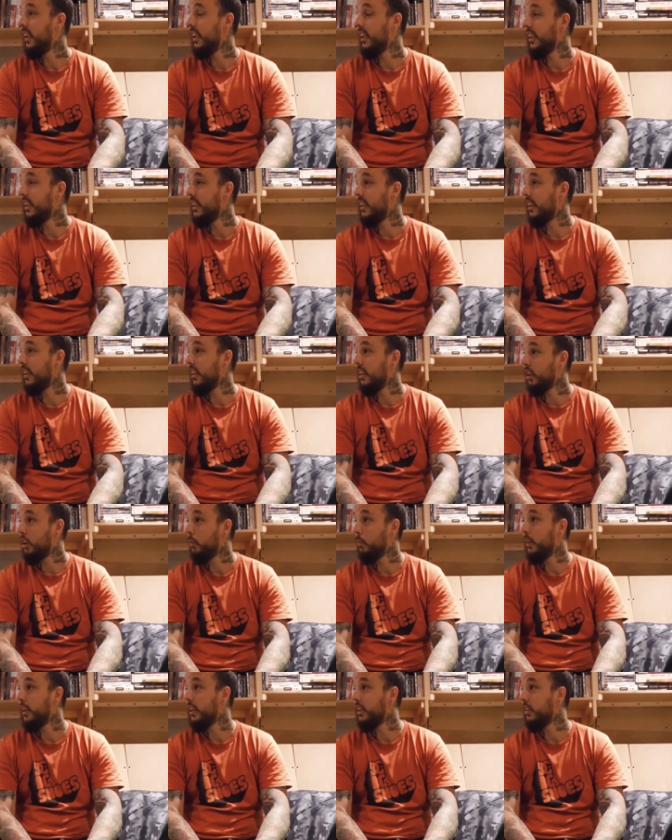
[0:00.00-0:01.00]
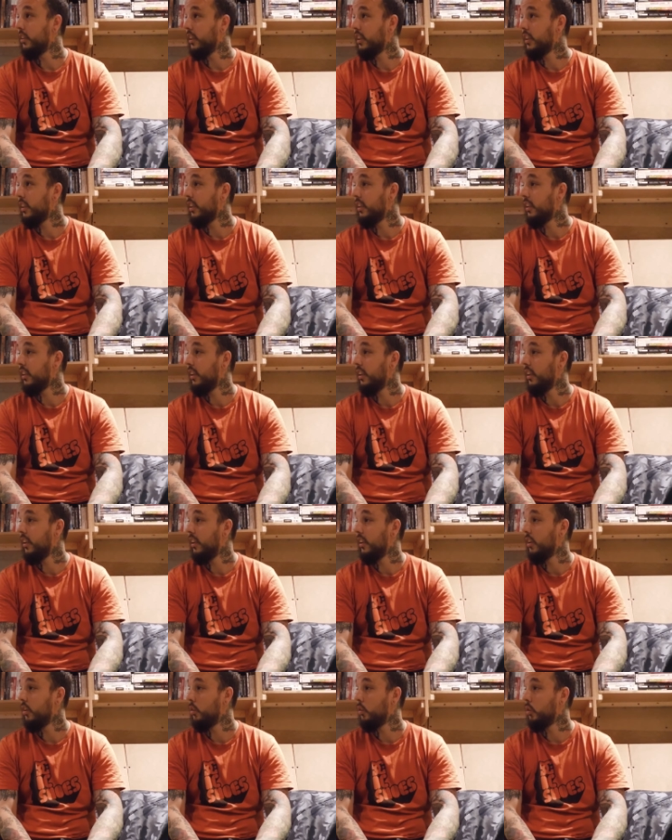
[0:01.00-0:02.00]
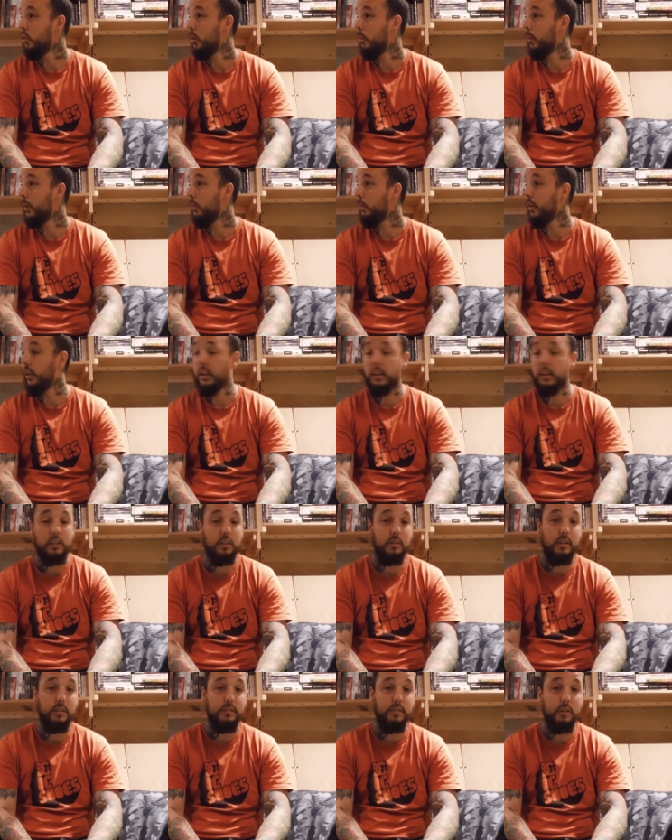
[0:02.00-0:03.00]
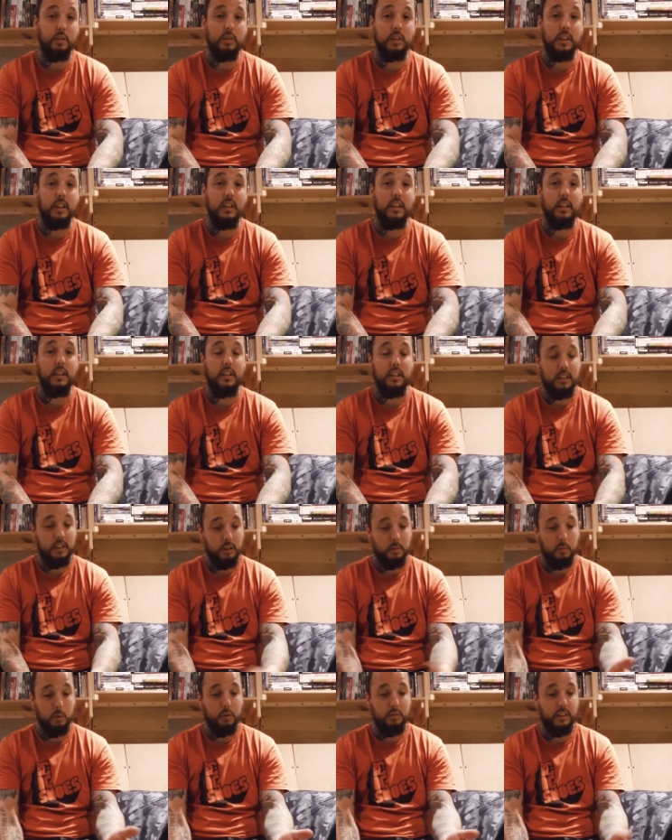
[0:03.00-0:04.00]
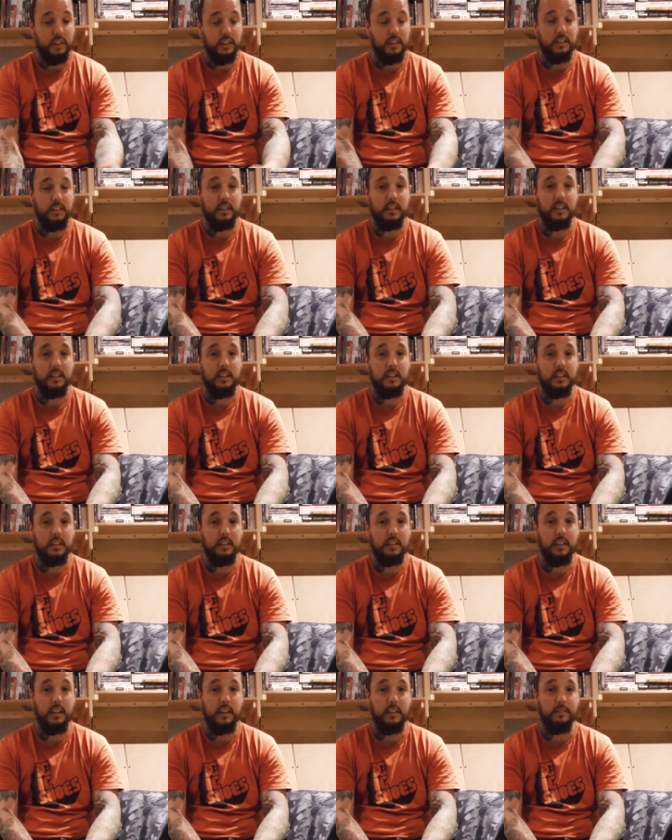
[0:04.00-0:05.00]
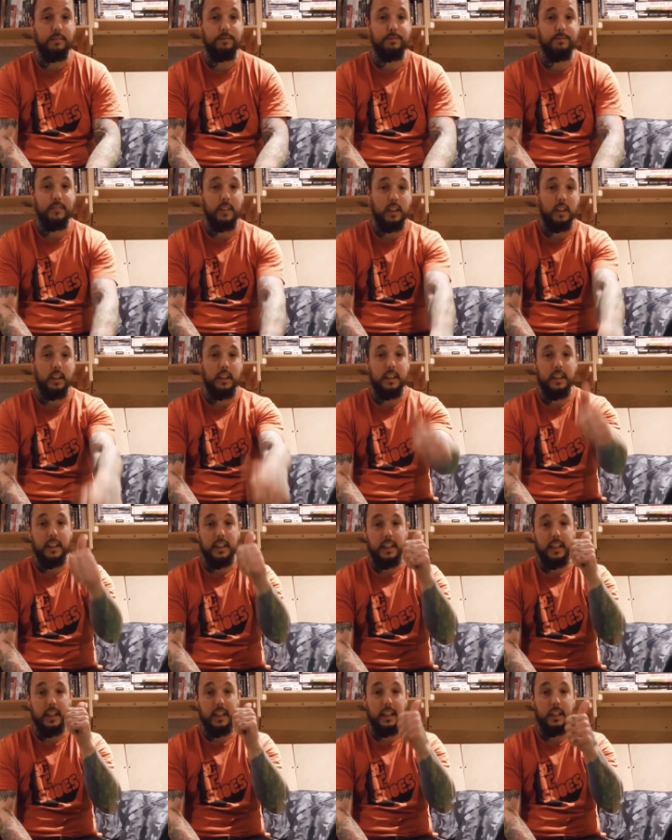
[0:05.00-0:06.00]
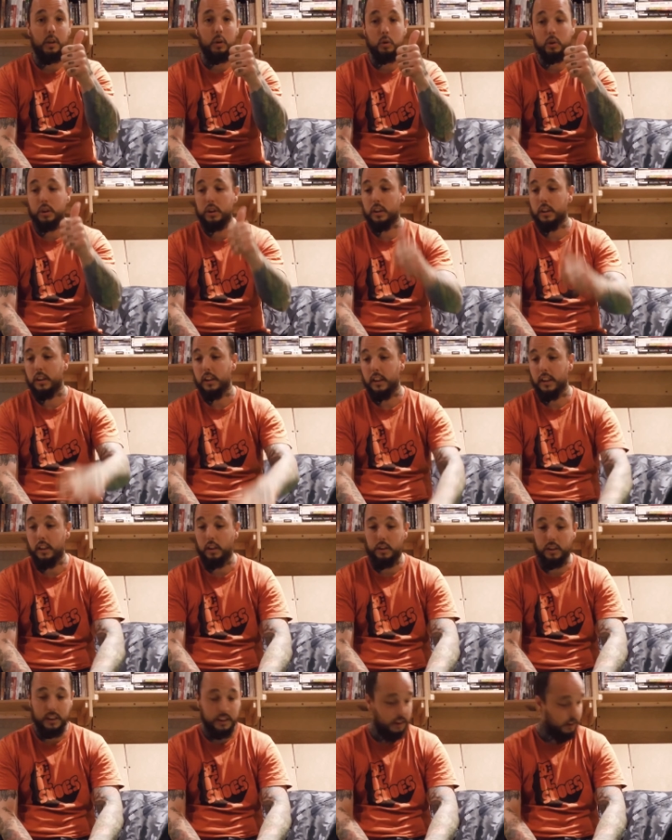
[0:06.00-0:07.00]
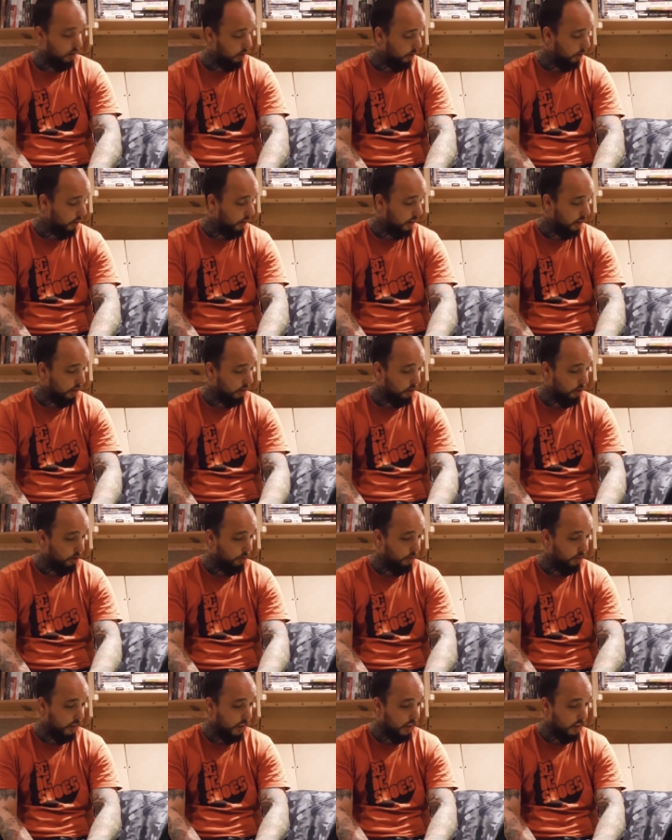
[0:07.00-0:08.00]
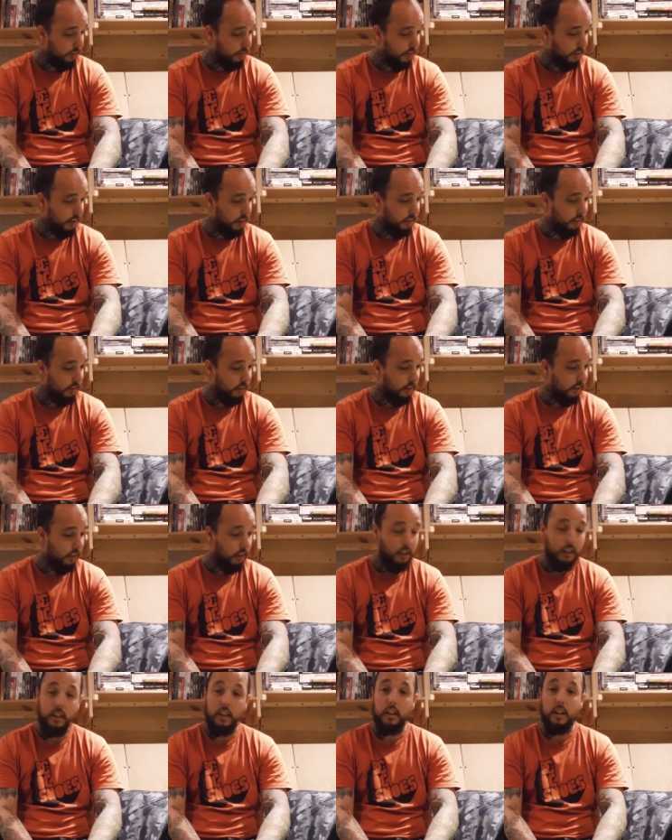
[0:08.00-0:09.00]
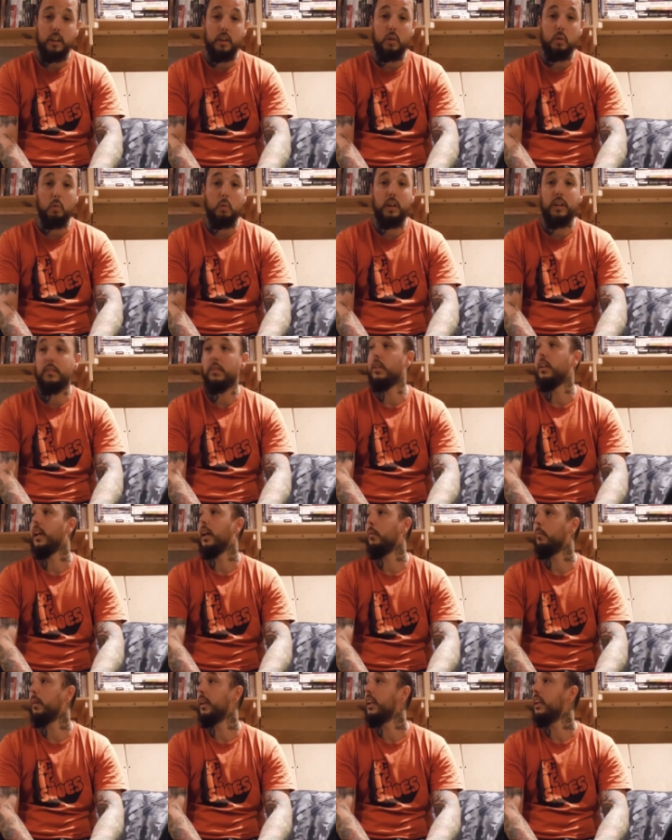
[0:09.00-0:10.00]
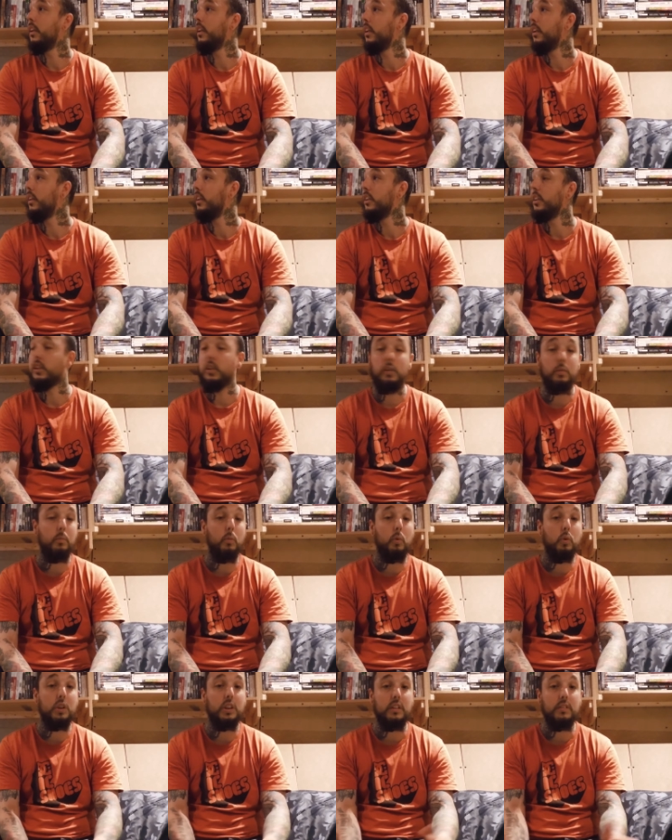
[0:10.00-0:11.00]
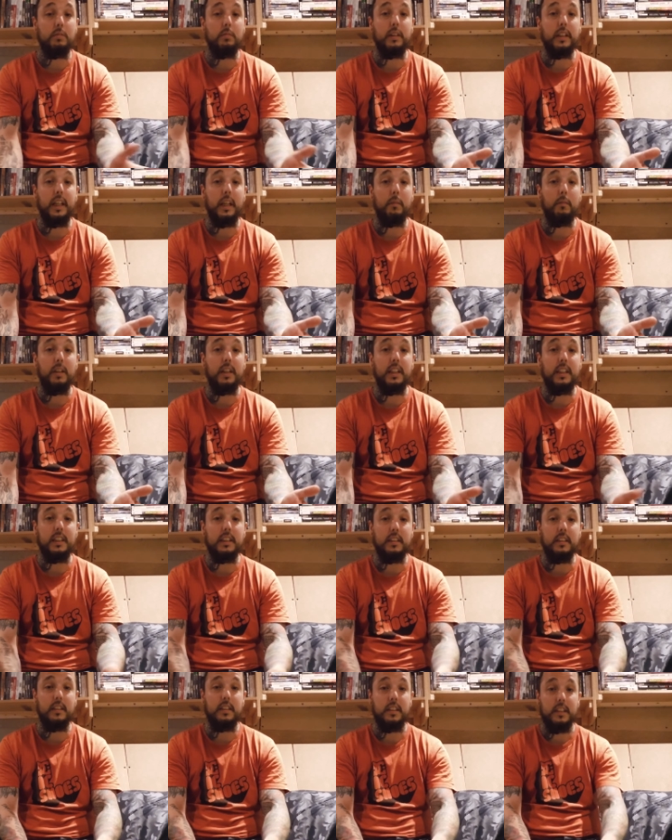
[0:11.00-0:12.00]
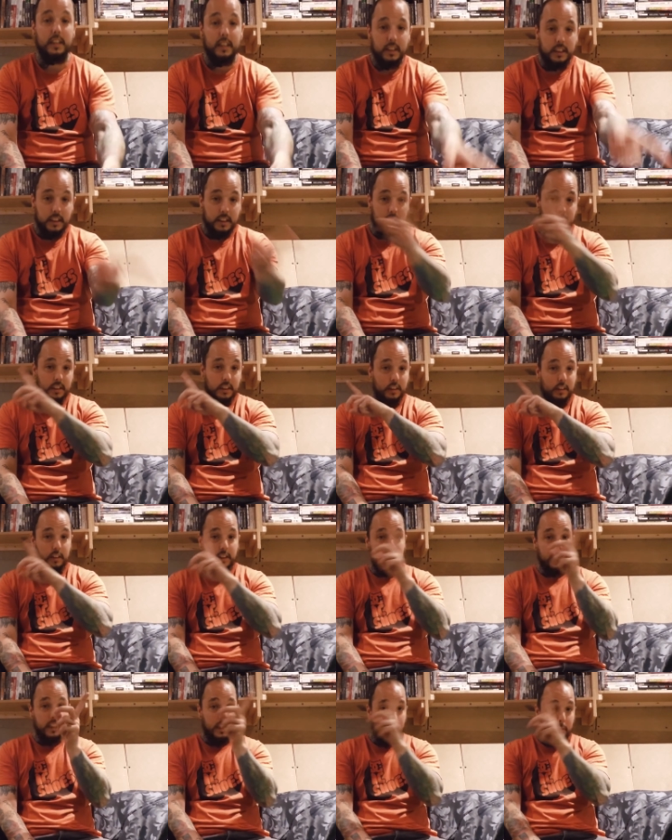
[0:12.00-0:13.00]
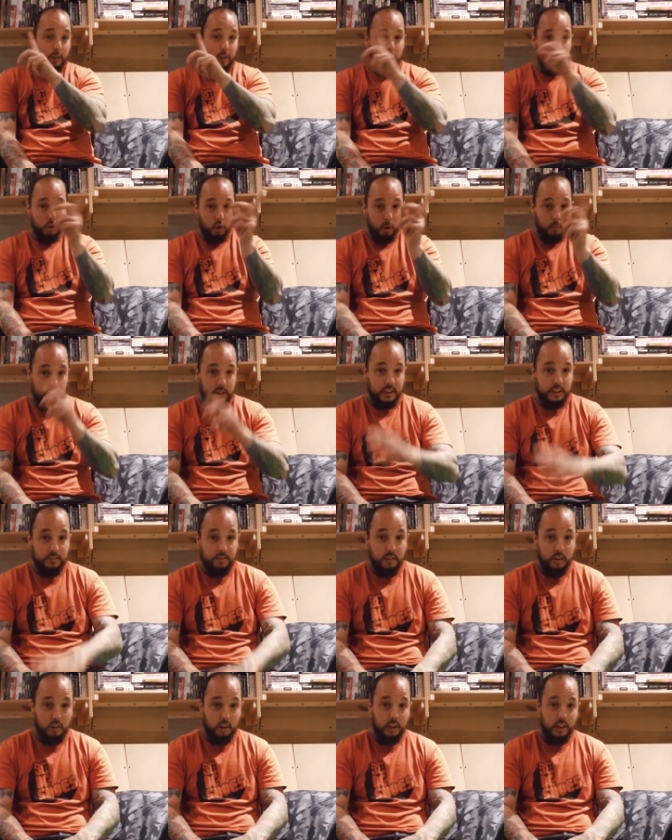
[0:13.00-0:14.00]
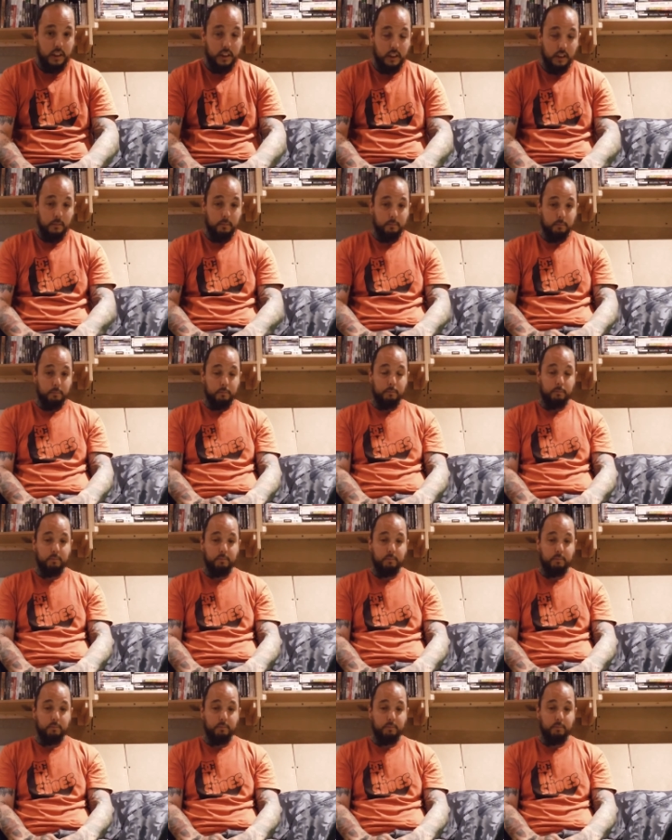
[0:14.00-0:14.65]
And uh, it could be interesting little topic we can do in the future, some more videos. So yeah, adios, I'll see you in the new next video, whatever that'll be, showing more stuff in my game collection. So let me know in the comments if you like um,